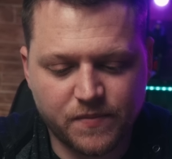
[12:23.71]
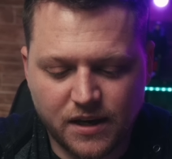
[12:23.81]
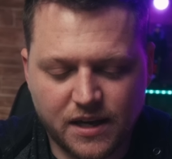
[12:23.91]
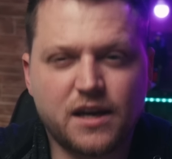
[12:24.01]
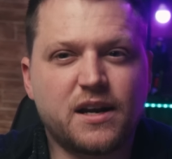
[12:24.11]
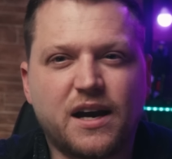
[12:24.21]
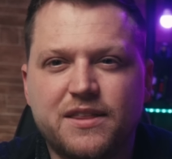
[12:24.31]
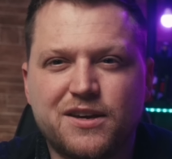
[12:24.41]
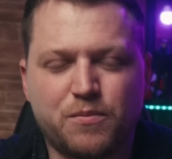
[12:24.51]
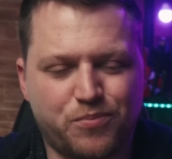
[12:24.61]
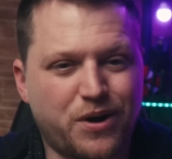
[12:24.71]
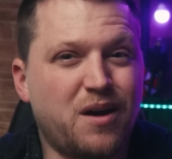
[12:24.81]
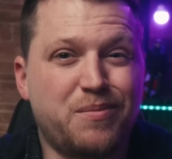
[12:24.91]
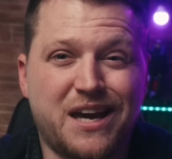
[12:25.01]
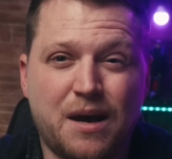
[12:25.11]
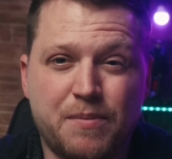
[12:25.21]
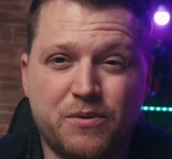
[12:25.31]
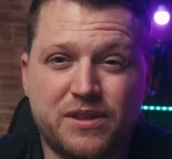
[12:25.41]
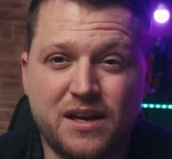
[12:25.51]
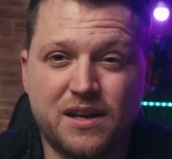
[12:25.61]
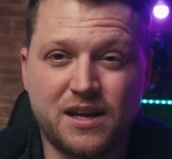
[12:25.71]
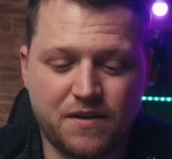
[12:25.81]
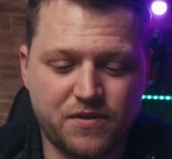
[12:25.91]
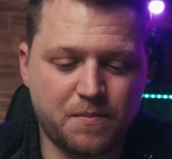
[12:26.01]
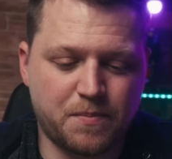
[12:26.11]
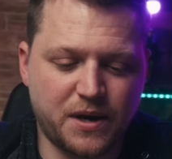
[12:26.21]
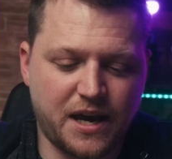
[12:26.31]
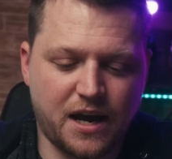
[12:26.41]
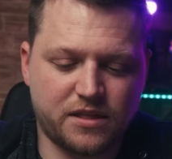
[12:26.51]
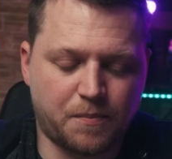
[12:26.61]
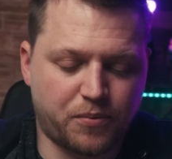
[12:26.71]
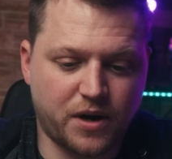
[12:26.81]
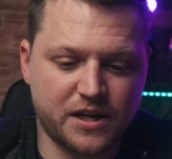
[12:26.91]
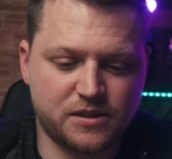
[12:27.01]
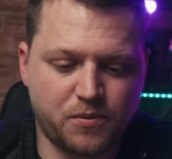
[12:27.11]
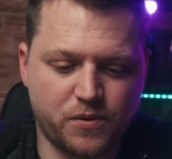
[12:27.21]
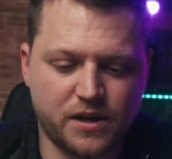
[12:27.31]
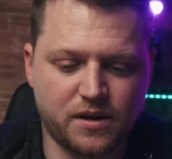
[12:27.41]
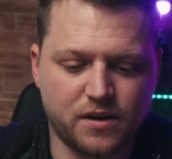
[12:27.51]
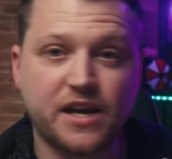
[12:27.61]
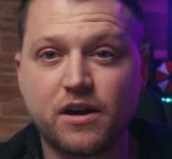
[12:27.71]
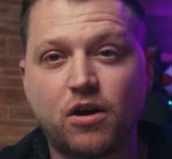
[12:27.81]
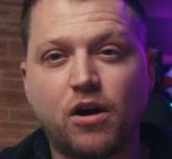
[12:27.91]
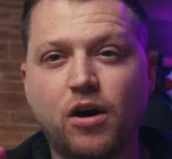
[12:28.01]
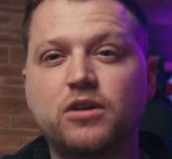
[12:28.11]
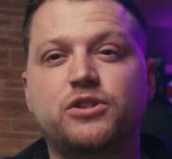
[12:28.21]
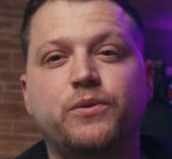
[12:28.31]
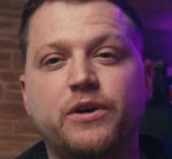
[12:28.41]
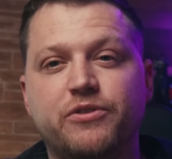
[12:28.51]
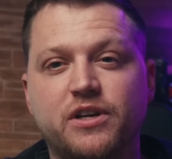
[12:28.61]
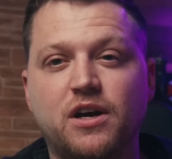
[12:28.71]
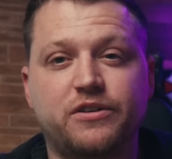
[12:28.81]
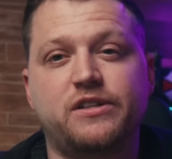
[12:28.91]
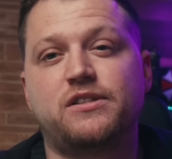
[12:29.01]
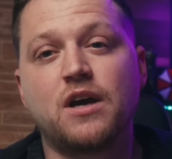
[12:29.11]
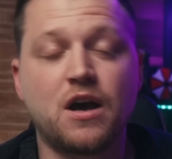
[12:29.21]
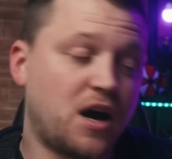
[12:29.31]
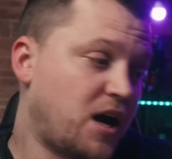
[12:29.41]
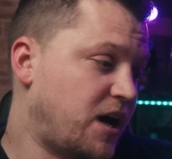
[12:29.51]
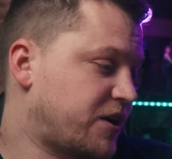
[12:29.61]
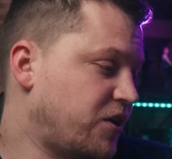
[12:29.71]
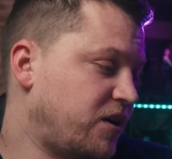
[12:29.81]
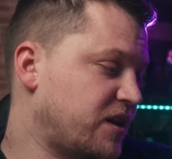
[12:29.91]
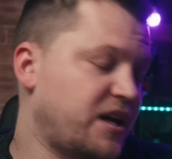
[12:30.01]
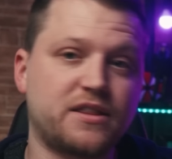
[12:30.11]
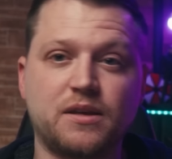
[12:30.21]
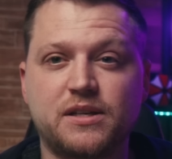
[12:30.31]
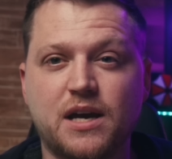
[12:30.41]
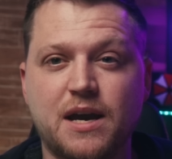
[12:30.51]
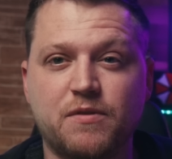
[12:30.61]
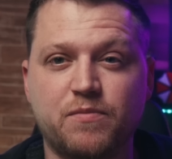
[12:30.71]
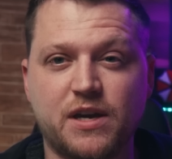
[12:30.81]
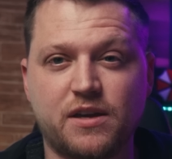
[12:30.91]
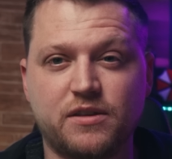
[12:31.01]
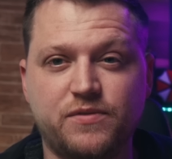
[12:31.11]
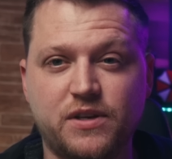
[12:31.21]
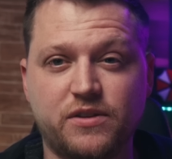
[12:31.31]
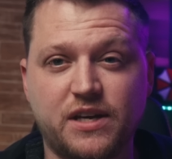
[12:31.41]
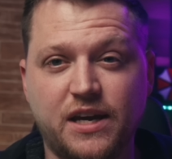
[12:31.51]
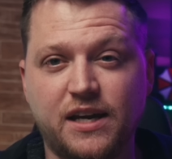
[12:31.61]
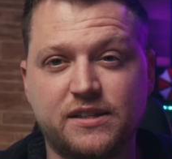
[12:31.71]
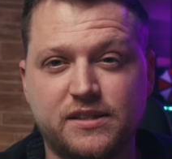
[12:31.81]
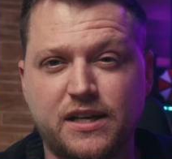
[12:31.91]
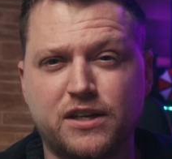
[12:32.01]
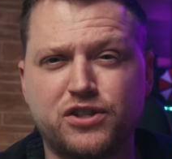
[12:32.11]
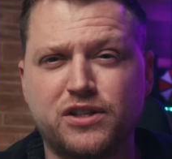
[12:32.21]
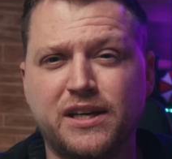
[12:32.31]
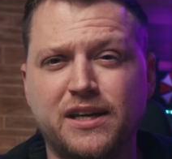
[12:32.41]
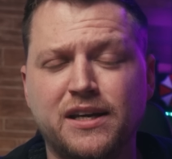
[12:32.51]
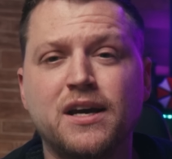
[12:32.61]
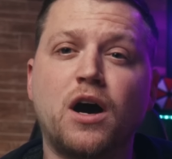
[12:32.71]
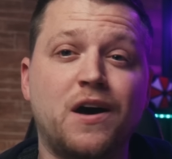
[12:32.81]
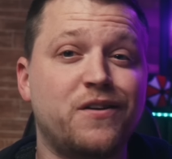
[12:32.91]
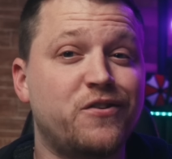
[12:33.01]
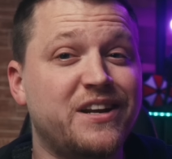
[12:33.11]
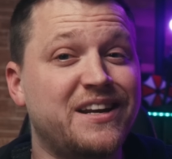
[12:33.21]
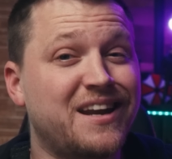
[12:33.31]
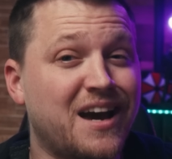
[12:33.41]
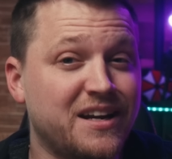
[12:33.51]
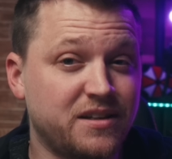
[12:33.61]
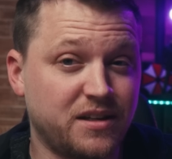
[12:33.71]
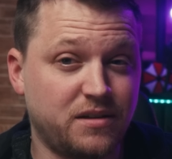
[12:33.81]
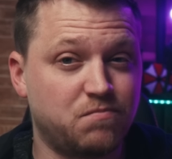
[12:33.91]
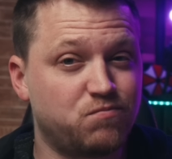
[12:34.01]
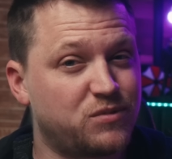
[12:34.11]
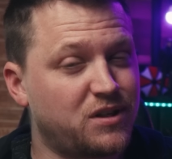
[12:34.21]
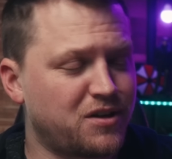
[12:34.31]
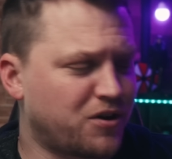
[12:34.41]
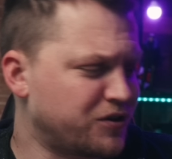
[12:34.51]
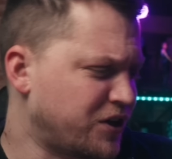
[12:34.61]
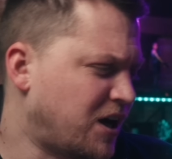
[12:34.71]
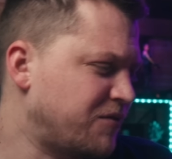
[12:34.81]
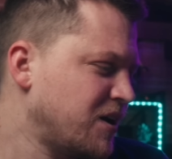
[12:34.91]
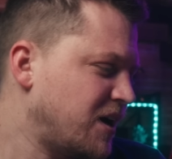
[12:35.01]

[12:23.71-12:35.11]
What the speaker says: Again, I think you'd probably be happy with any of them, but at the price point, they are all $200. Currently, at the time of making this video, the Hex is actually $190. $10 off.